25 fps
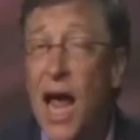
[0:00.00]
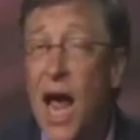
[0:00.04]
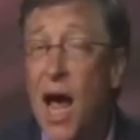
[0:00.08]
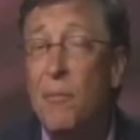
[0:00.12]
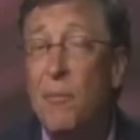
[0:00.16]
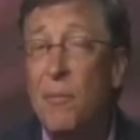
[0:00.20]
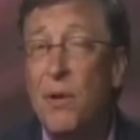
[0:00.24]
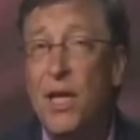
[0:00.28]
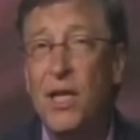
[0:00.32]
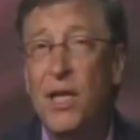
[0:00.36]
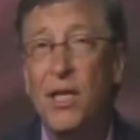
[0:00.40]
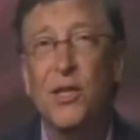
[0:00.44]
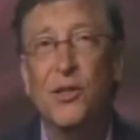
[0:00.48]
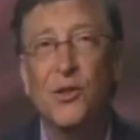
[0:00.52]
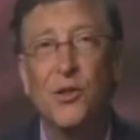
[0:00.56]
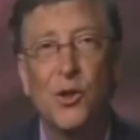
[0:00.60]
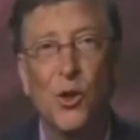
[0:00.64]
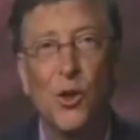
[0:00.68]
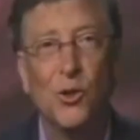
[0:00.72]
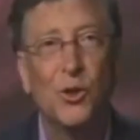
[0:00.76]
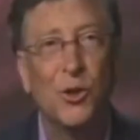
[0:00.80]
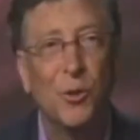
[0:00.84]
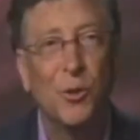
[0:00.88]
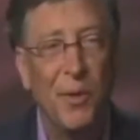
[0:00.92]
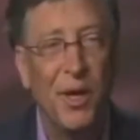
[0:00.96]
happening in
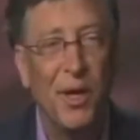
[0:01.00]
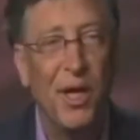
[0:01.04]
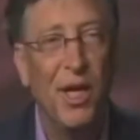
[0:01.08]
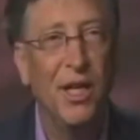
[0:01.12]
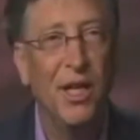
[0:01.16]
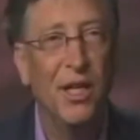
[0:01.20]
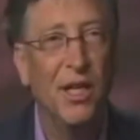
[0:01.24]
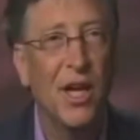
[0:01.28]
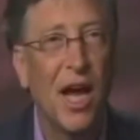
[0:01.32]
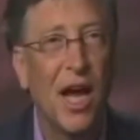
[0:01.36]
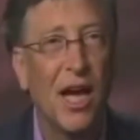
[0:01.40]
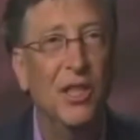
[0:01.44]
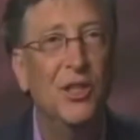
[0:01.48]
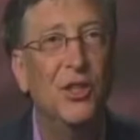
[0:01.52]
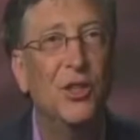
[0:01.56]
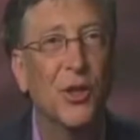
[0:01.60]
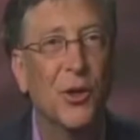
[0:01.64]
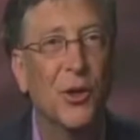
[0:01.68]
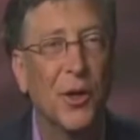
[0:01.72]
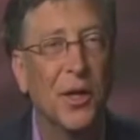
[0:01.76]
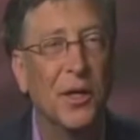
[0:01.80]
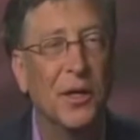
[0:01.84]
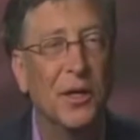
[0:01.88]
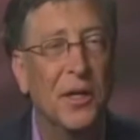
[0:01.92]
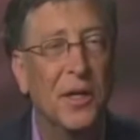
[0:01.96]
social media in
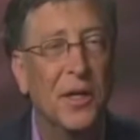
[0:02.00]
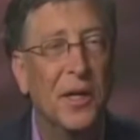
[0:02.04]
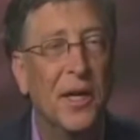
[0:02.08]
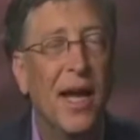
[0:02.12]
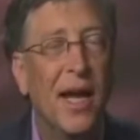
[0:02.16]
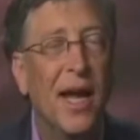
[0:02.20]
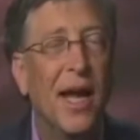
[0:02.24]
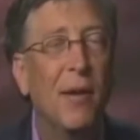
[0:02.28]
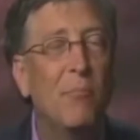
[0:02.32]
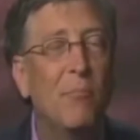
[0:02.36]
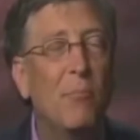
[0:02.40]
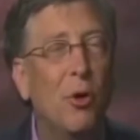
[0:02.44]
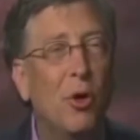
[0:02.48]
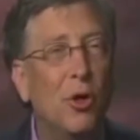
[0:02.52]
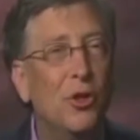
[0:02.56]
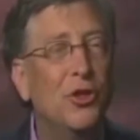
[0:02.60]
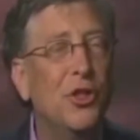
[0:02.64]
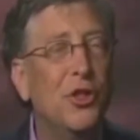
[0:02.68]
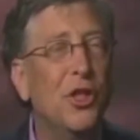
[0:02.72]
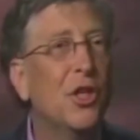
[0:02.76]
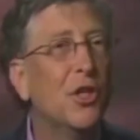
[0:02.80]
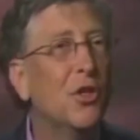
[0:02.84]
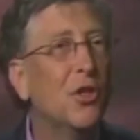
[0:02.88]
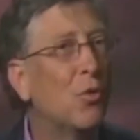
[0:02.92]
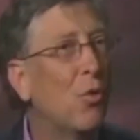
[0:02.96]
Nigeria, and
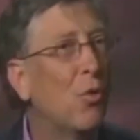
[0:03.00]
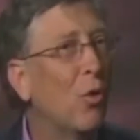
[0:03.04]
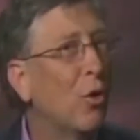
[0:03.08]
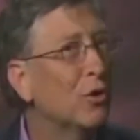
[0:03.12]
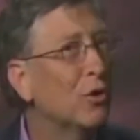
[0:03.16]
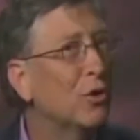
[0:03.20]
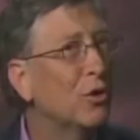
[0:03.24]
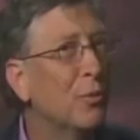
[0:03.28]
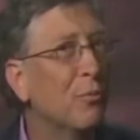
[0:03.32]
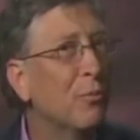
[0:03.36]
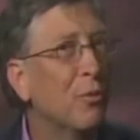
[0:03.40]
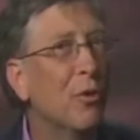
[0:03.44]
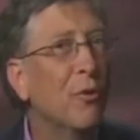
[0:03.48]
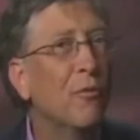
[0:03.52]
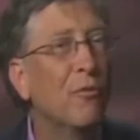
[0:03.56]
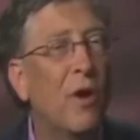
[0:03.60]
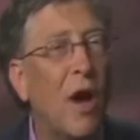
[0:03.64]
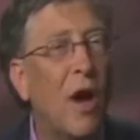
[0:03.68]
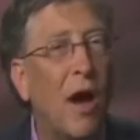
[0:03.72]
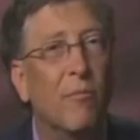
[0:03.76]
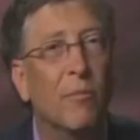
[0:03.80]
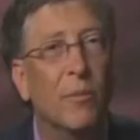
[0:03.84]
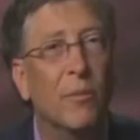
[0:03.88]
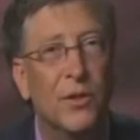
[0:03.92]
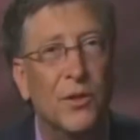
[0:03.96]
pushing it towards
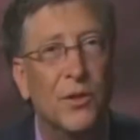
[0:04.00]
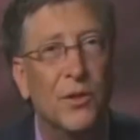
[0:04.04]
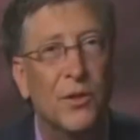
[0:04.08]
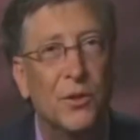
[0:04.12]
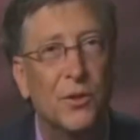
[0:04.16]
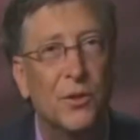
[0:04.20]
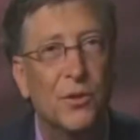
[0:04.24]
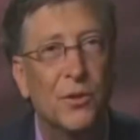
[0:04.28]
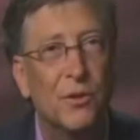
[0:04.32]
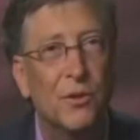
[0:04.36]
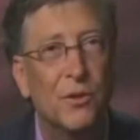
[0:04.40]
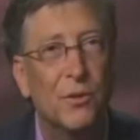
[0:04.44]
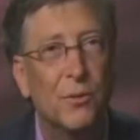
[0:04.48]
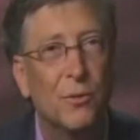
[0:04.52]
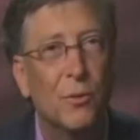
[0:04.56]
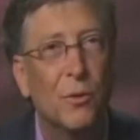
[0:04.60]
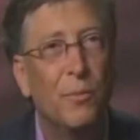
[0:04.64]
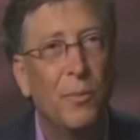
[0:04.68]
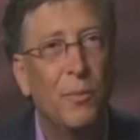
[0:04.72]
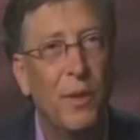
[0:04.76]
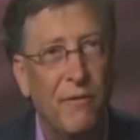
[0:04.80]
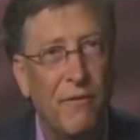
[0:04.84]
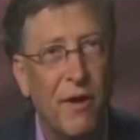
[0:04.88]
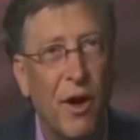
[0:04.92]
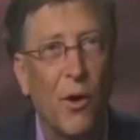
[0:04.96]
improved governance
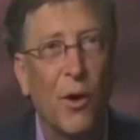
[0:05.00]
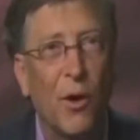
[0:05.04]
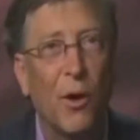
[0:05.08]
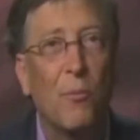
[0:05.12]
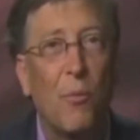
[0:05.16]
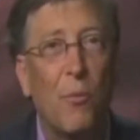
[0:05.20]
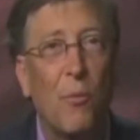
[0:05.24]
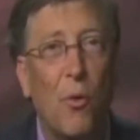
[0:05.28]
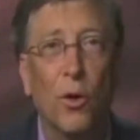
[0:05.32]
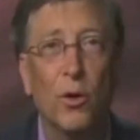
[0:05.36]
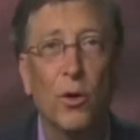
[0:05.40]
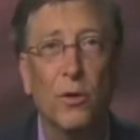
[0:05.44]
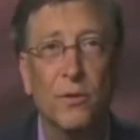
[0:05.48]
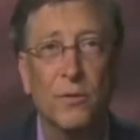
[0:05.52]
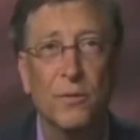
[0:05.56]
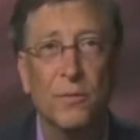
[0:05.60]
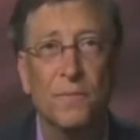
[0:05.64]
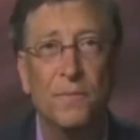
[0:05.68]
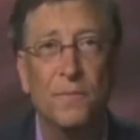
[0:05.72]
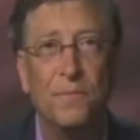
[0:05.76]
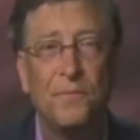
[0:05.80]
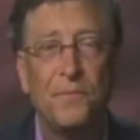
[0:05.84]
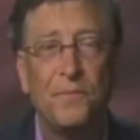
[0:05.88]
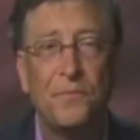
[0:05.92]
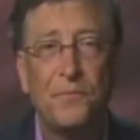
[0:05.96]
will be very important.
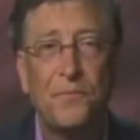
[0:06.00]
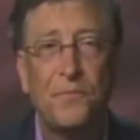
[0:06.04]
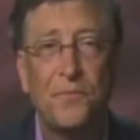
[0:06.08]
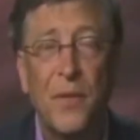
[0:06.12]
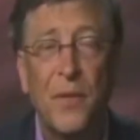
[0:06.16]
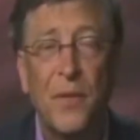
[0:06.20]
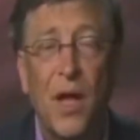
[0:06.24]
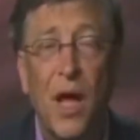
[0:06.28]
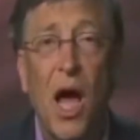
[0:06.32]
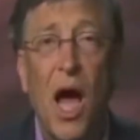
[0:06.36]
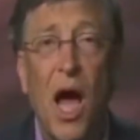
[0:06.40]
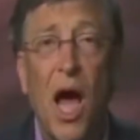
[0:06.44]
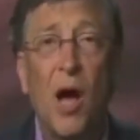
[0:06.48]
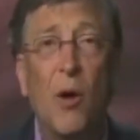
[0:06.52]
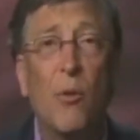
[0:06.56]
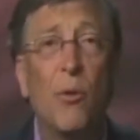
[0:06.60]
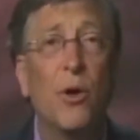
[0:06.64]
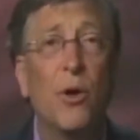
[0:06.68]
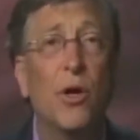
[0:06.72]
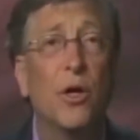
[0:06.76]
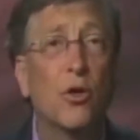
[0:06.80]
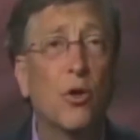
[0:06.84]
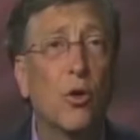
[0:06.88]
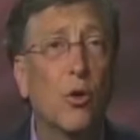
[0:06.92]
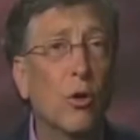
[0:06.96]
I
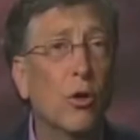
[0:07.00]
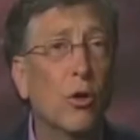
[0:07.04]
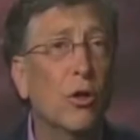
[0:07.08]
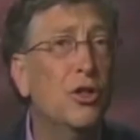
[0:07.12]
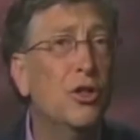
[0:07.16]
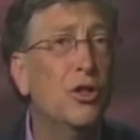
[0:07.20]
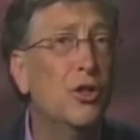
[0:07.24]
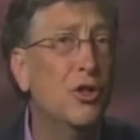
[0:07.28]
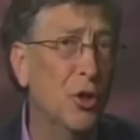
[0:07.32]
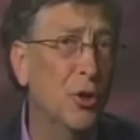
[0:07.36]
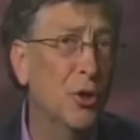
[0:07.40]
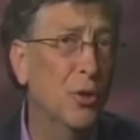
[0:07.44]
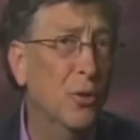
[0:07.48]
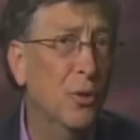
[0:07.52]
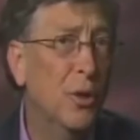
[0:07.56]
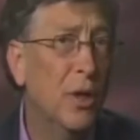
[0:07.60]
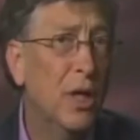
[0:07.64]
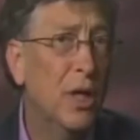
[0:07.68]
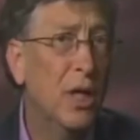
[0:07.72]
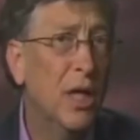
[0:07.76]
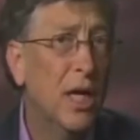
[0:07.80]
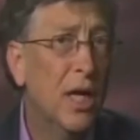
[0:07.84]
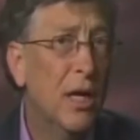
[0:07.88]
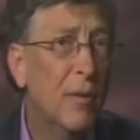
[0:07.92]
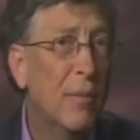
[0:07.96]
want to encourage you,
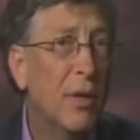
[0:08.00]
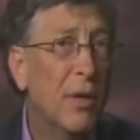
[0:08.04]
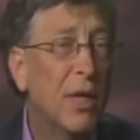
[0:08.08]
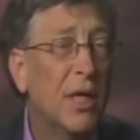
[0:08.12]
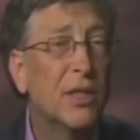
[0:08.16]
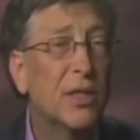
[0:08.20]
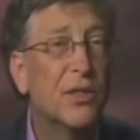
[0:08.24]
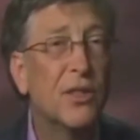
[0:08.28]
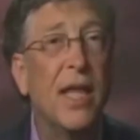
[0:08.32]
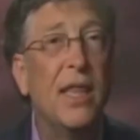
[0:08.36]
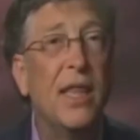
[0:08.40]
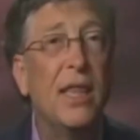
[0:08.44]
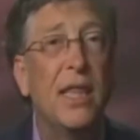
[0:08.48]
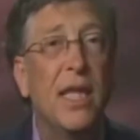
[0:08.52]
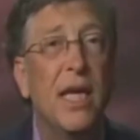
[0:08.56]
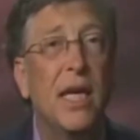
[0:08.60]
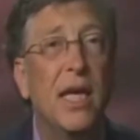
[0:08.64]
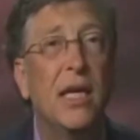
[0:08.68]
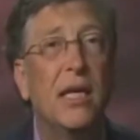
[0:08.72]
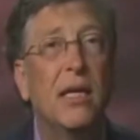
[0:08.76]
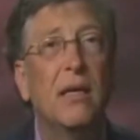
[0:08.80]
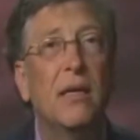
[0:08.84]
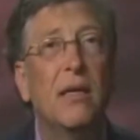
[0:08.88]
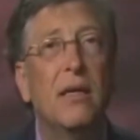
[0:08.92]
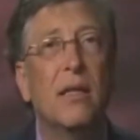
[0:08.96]
because I
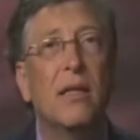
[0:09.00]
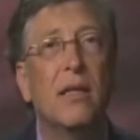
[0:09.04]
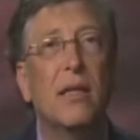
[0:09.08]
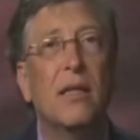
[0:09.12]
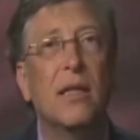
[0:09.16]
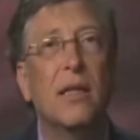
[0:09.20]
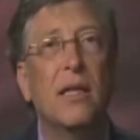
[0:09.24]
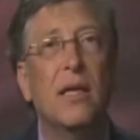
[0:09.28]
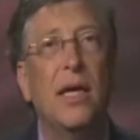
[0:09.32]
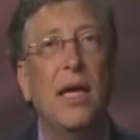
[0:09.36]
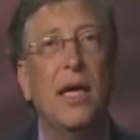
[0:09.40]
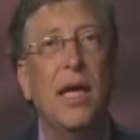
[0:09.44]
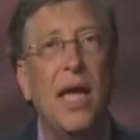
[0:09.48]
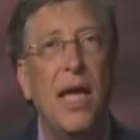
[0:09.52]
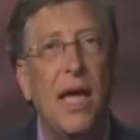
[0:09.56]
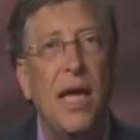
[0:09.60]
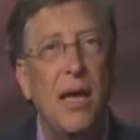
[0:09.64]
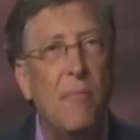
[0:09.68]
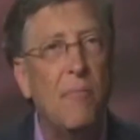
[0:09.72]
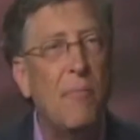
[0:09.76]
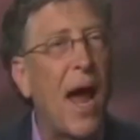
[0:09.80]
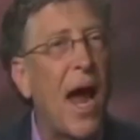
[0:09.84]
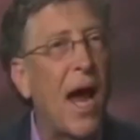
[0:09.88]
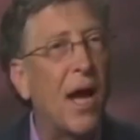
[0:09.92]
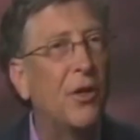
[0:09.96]
think the
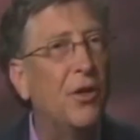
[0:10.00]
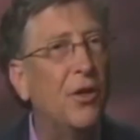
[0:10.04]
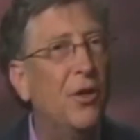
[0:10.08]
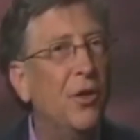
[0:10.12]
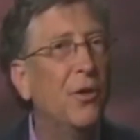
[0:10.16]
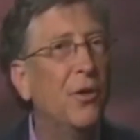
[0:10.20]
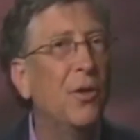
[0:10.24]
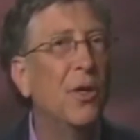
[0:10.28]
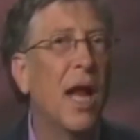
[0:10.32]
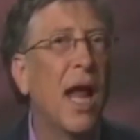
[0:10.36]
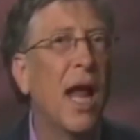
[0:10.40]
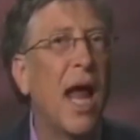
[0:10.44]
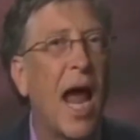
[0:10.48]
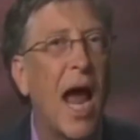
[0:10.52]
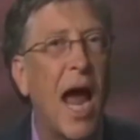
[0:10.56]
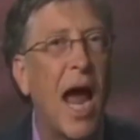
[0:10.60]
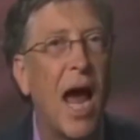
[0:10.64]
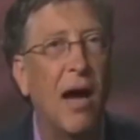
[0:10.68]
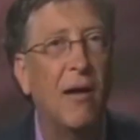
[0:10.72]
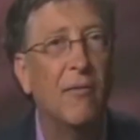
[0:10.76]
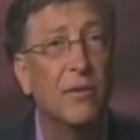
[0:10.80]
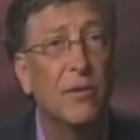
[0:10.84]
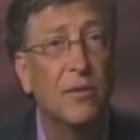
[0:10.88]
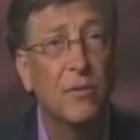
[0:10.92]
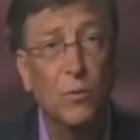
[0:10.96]
impact you can
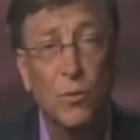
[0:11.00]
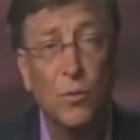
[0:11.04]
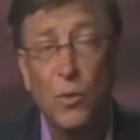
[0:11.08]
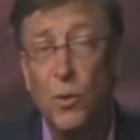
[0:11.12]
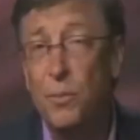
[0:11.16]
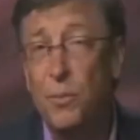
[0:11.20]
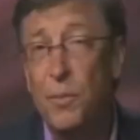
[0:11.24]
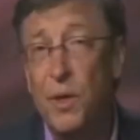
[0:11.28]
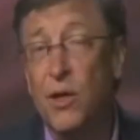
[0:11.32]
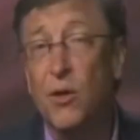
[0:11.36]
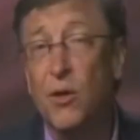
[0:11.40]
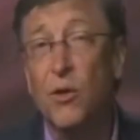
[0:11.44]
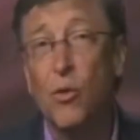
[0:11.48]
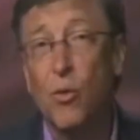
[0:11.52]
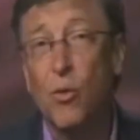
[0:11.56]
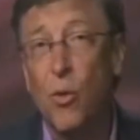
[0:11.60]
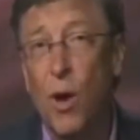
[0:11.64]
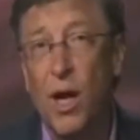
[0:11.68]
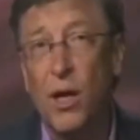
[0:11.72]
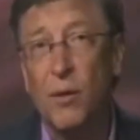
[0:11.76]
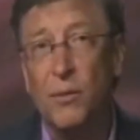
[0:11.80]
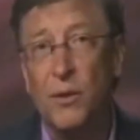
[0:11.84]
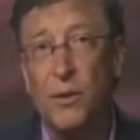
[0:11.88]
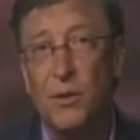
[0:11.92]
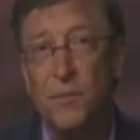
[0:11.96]
have will be
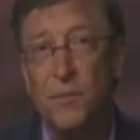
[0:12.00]
incredible.